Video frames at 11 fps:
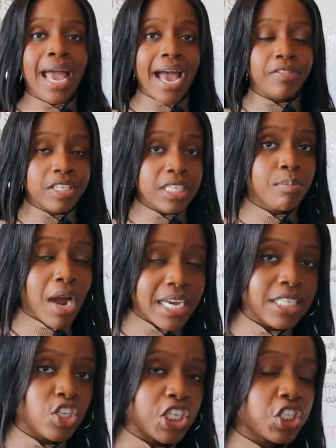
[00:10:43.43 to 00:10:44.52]
And this is my
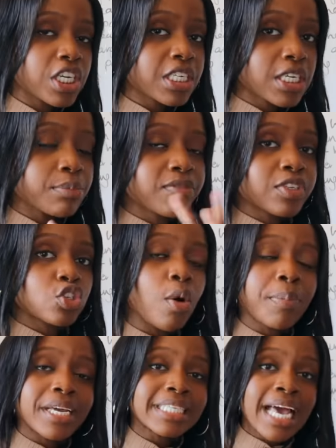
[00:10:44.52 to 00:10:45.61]
suggestion in terms of the
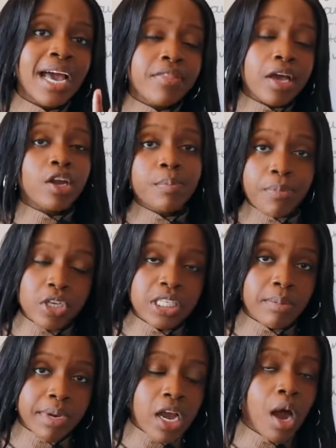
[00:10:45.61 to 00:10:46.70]
topics that could
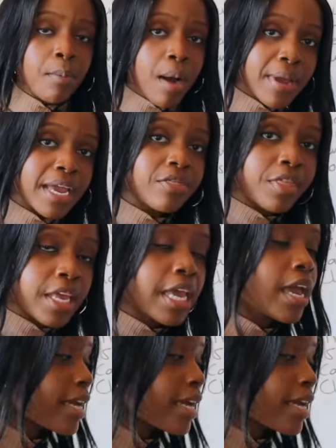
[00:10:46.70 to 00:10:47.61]
possibly come up in the